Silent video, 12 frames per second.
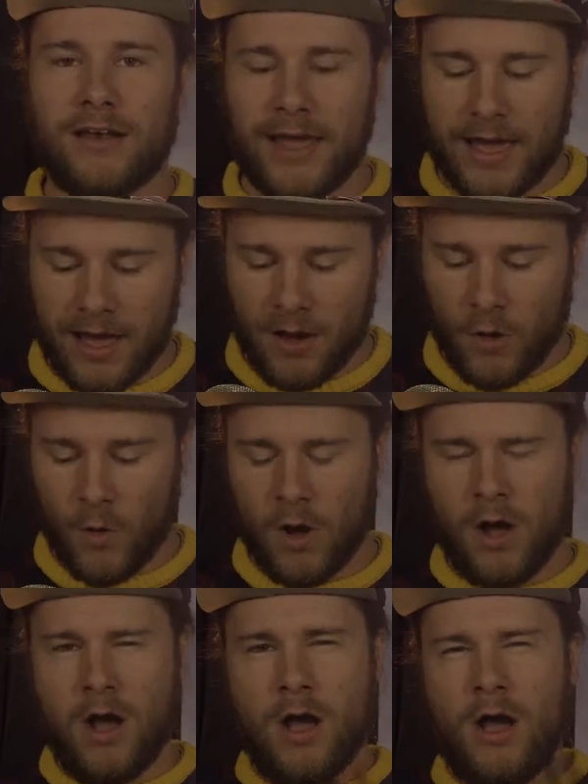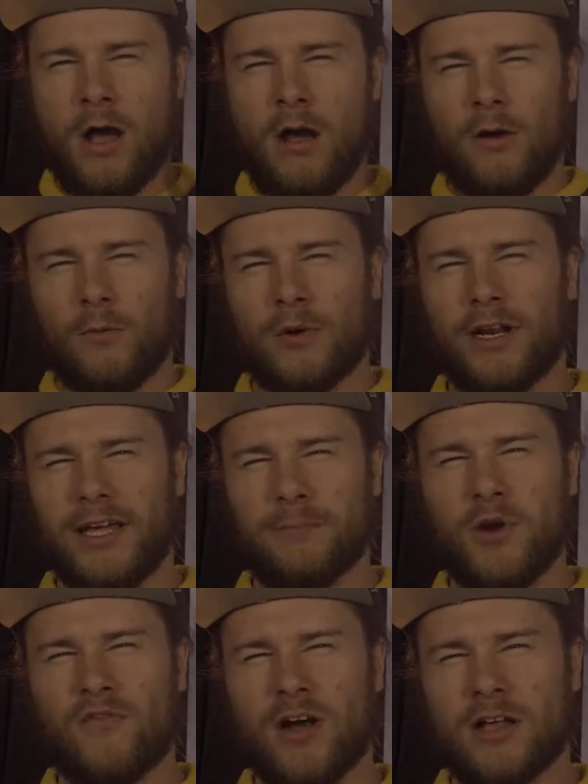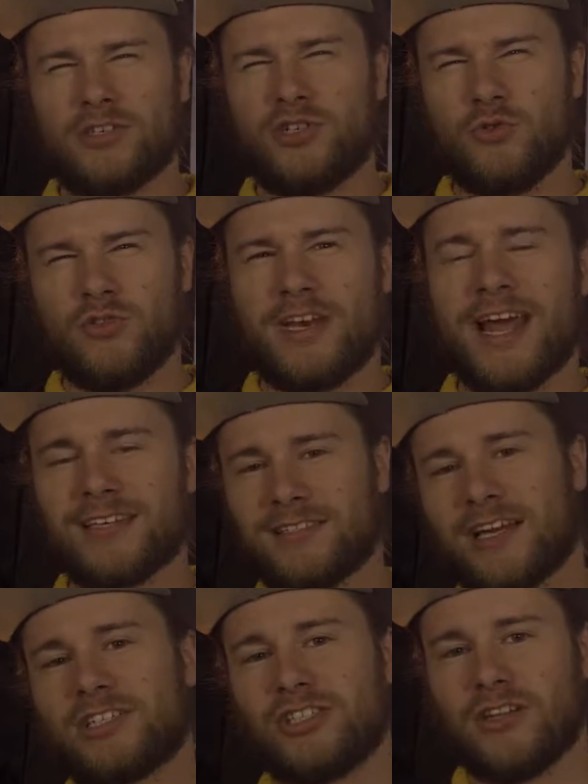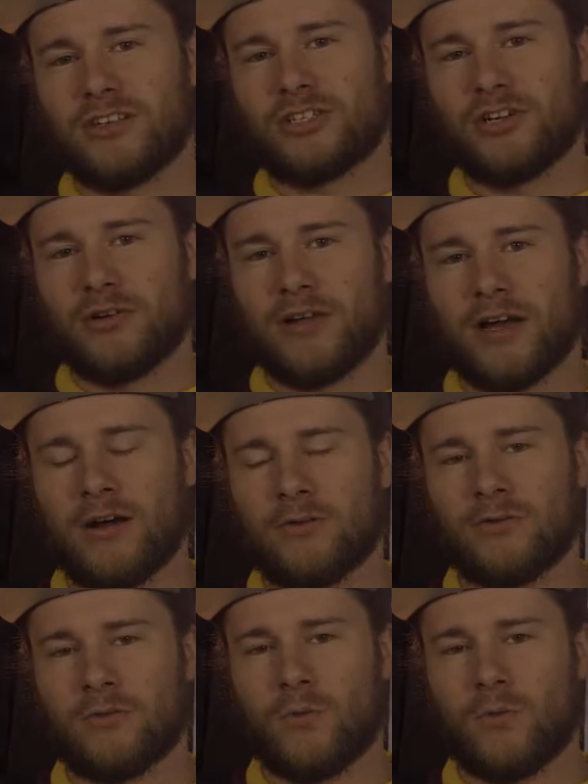Now, we're gonna move on to the next section of the show now,